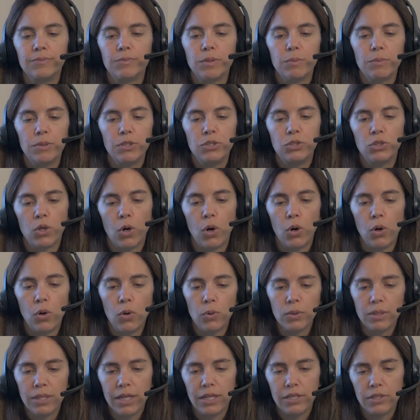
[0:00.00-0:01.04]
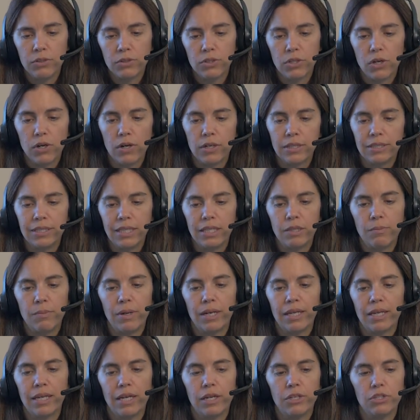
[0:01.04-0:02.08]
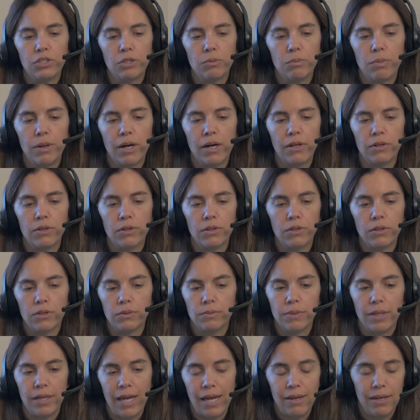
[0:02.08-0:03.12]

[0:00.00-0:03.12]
but don't let your dog see the medication bottle